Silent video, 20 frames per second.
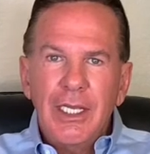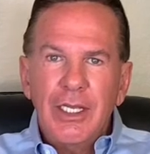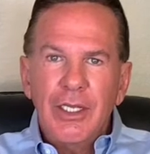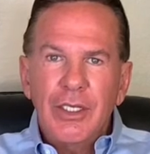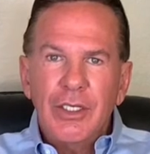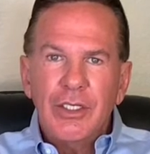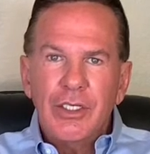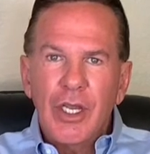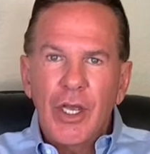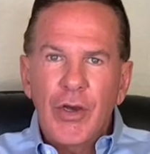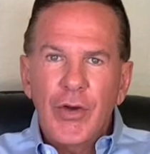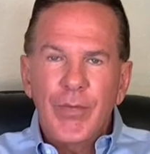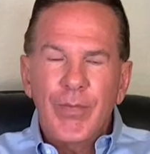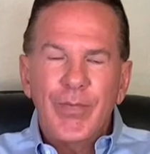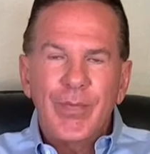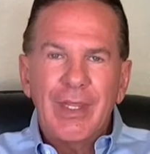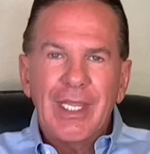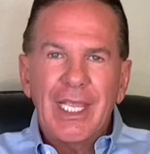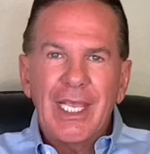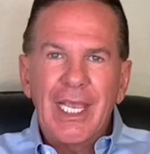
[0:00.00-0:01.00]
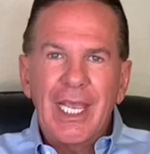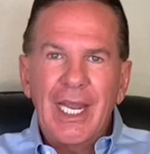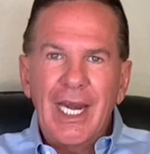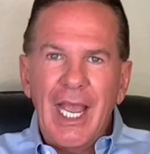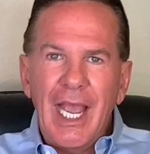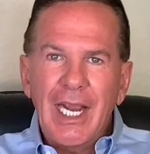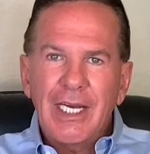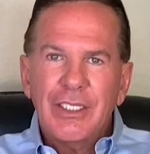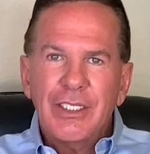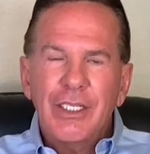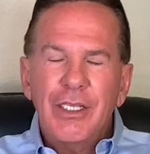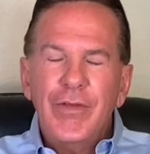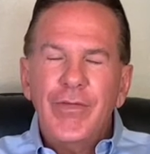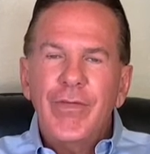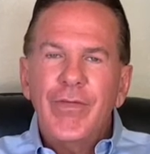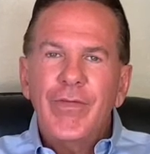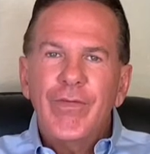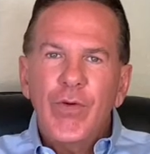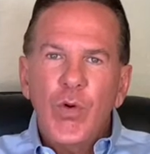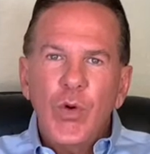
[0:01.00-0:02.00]
So it actually
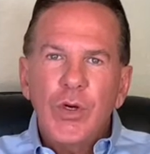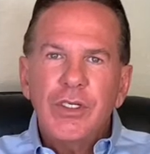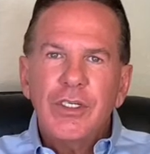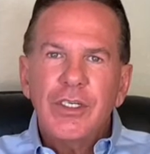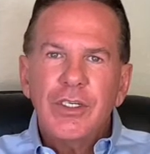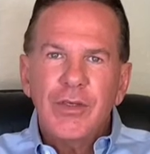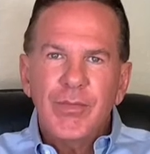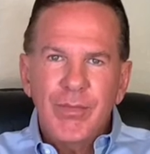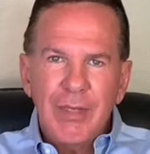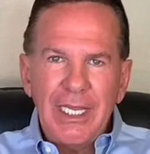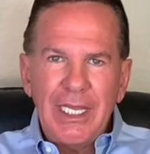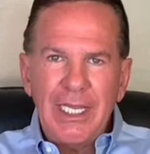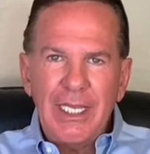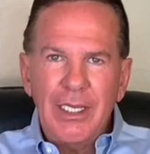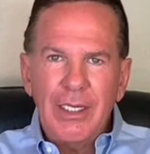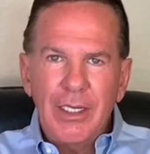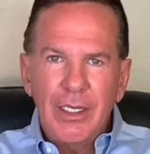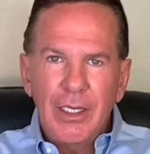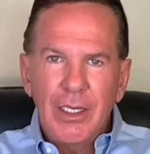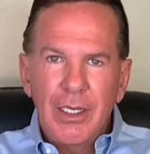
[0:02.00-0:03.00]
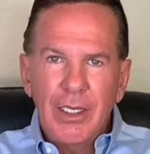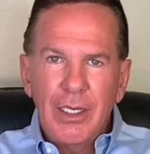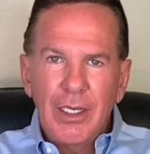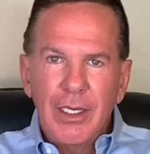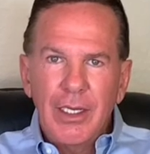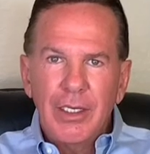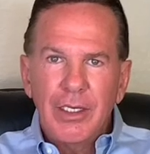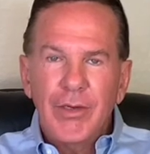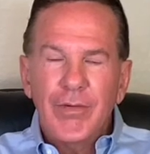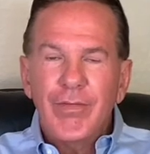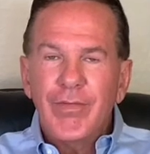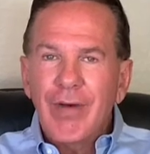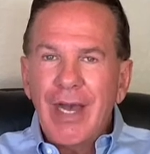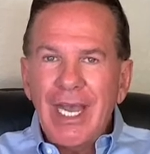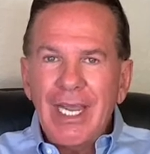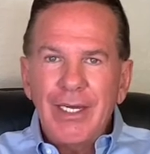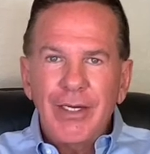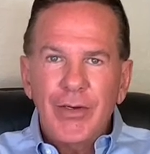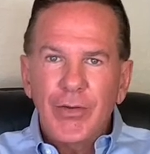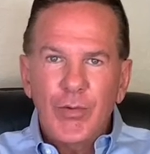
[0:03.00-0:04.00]
forced me to
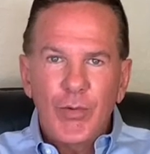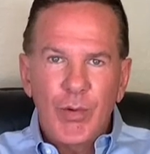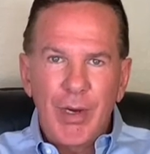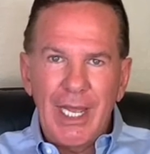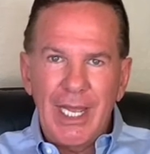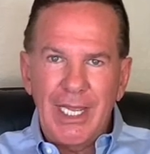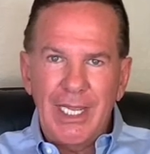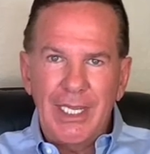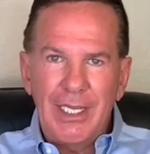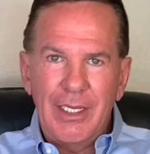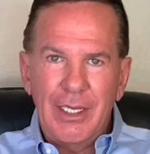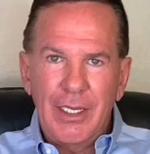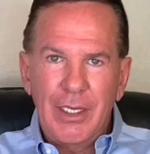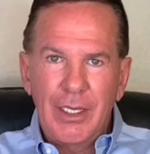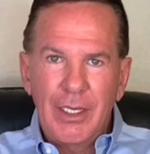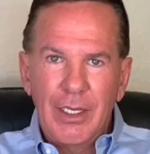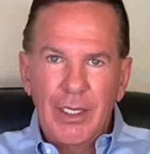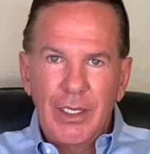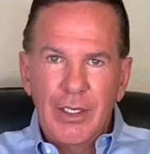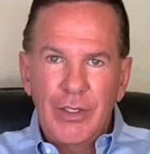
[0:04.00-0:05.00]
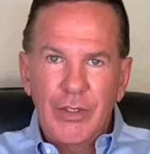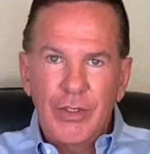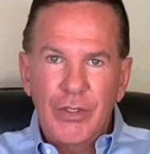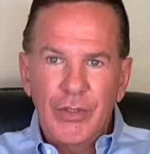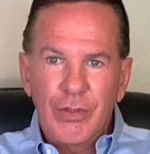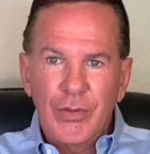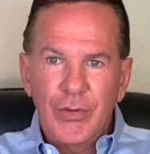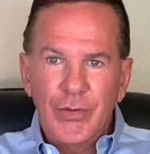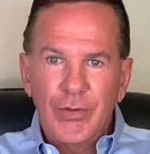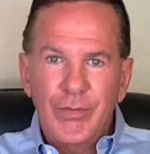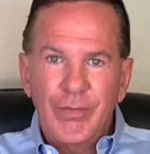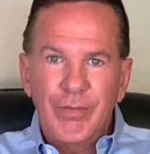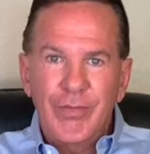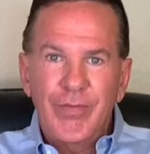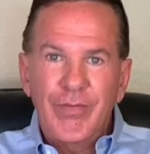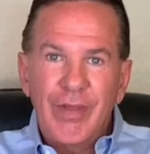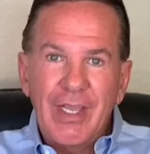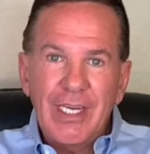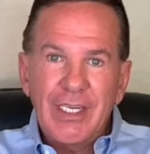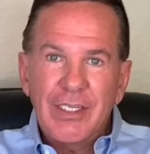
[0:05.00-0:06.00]
find a way to
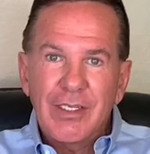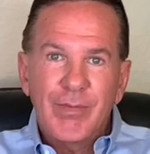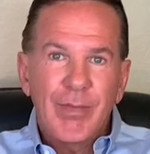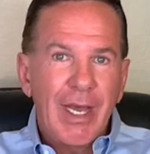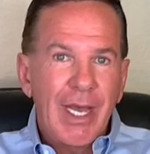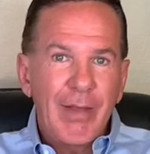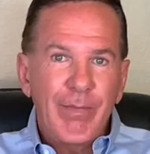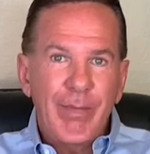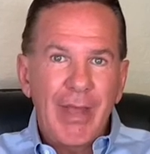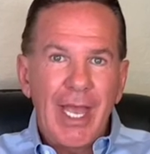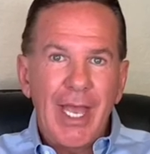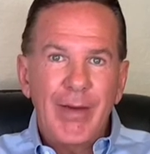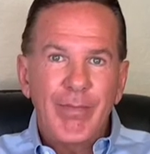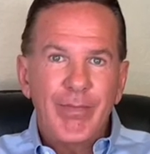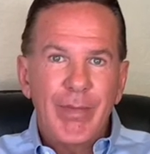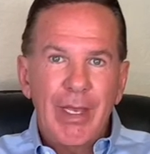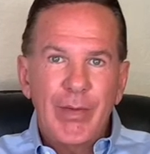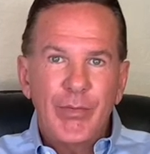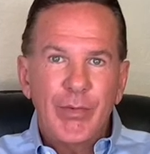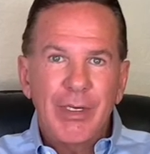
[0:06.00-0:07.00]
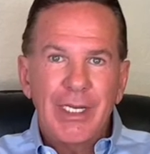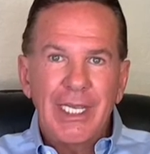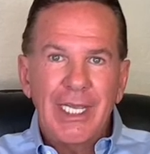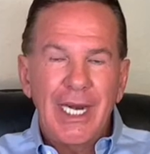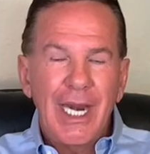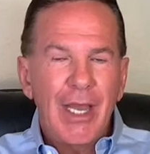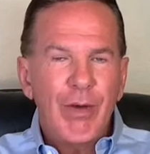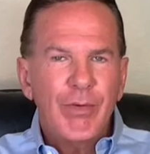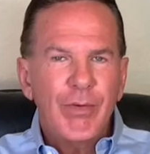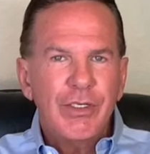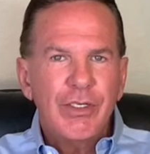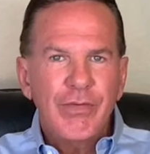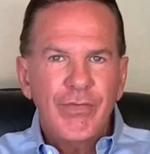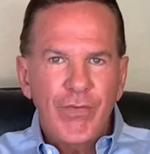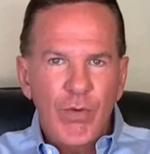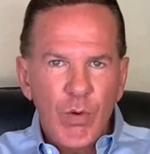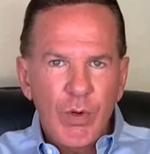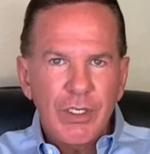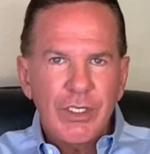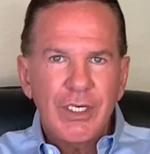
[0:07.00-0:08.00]
fix my bad memory, and I was
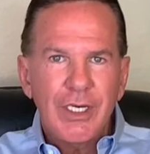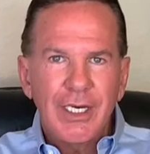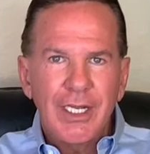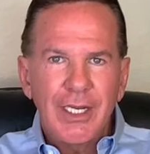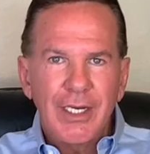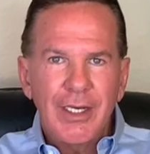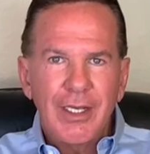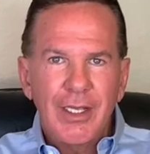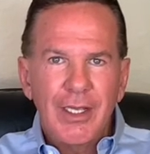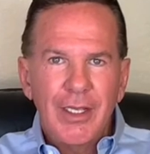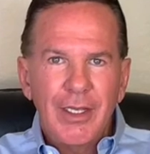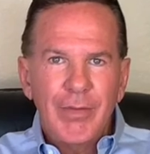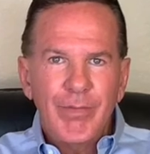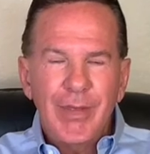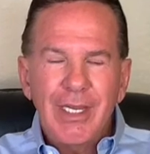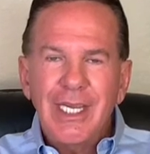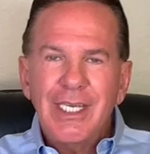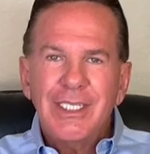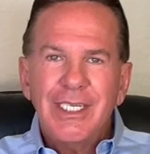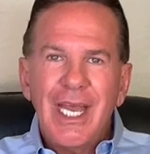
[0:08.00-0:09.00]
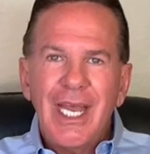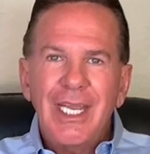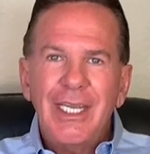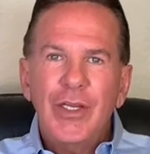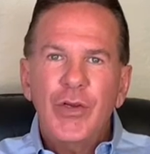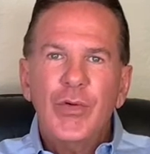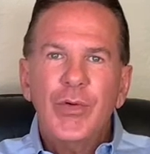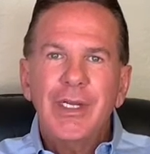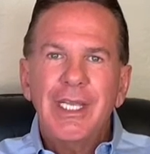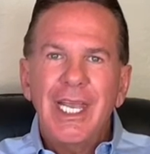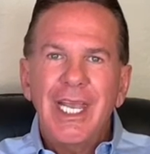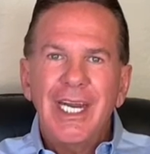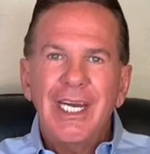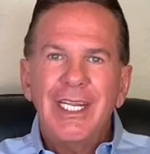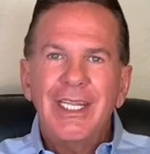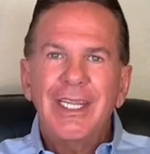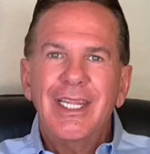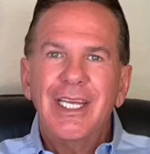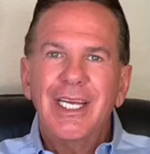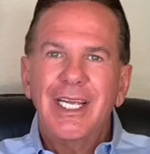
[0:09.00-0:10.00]
fortunate because I
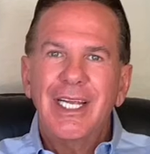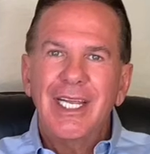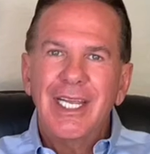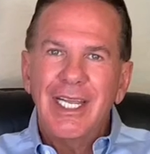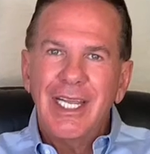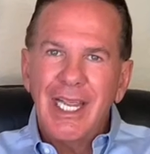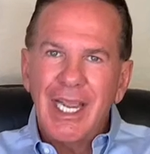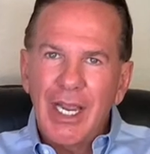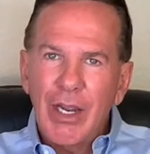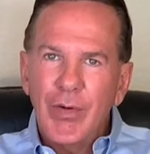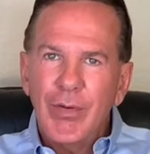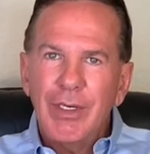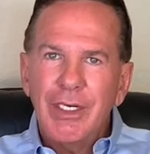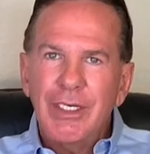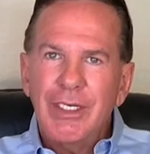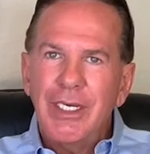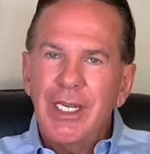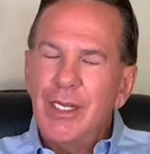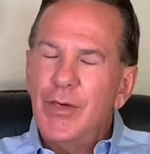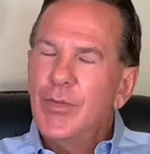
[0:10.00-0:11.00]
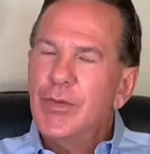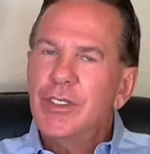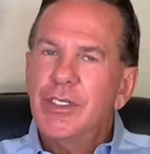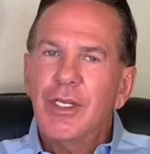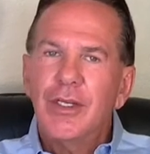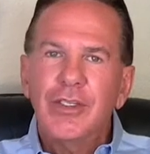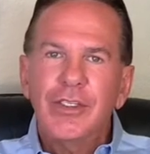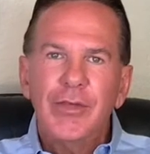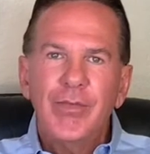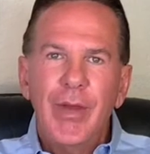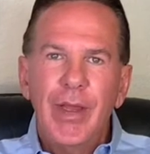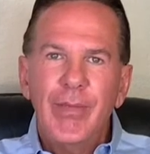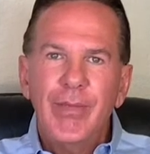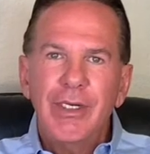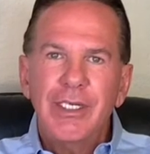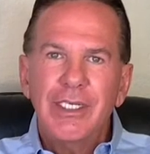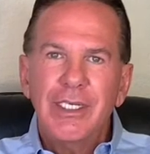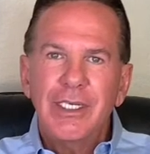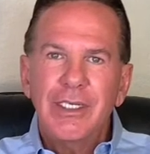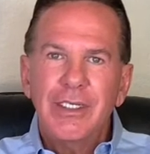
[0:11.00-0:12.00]
created the guaranteed results memory
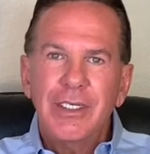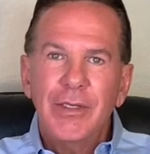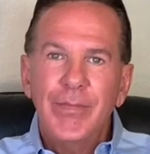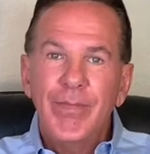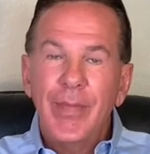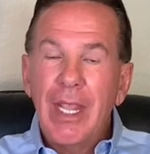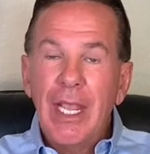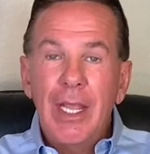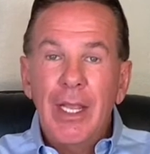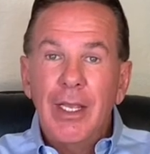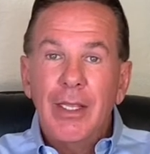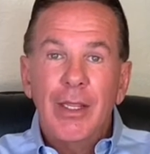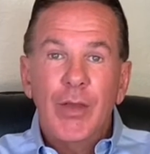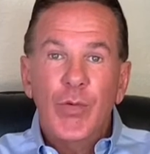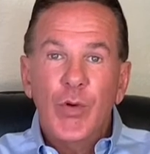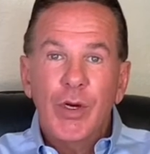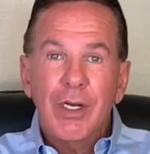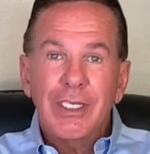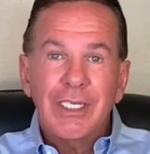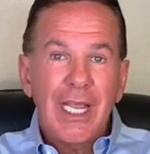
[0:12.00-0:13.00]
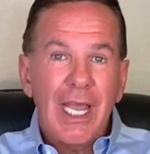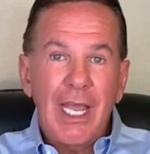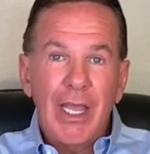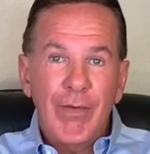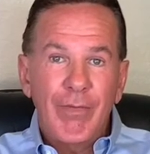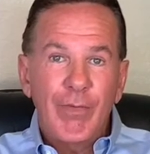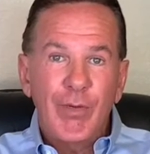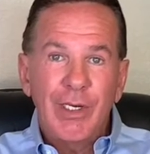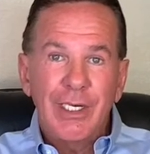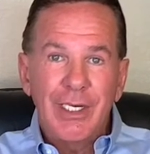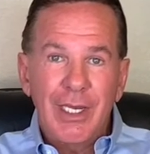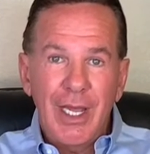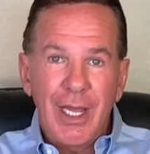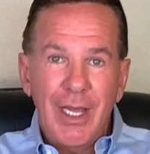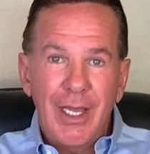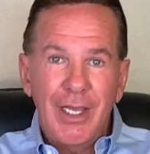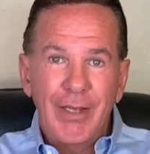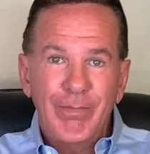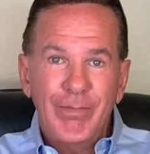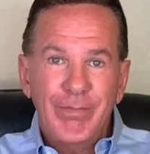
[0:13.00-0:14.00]
system that works every
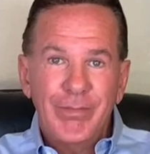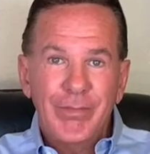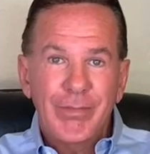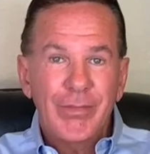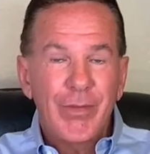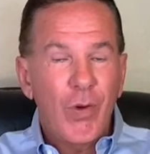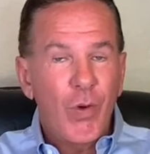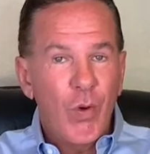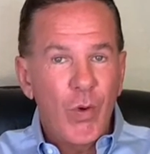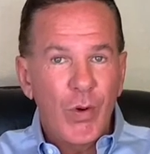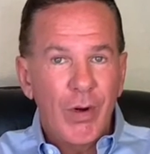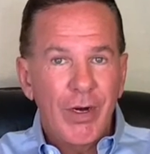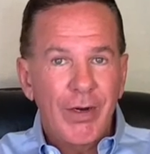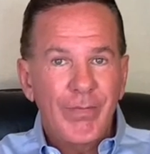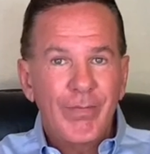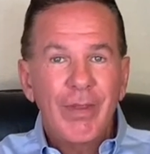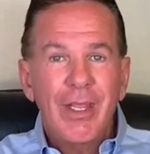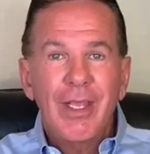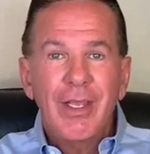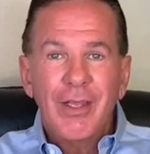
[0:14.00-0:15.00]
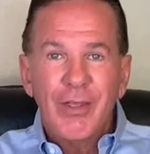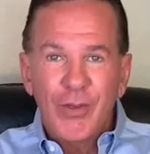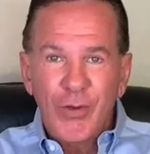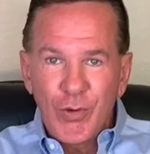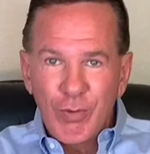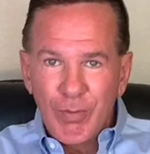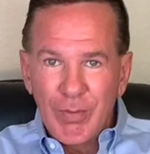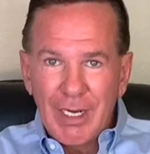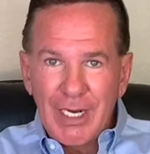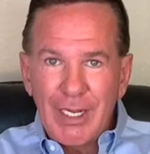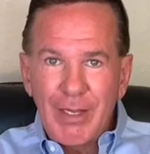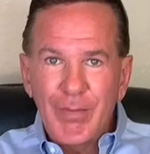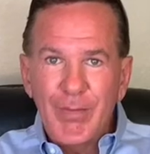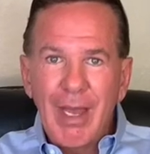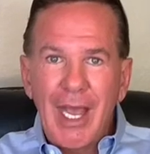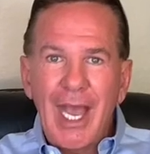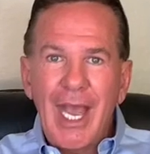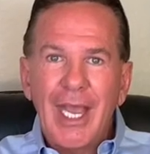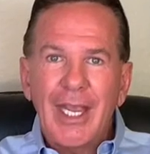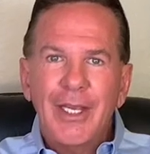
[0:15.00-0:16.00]
time or your money
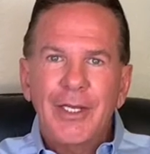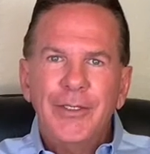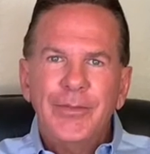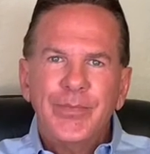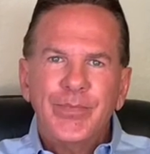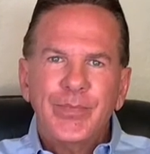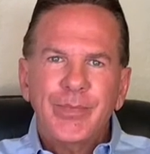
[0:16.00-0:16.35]
back.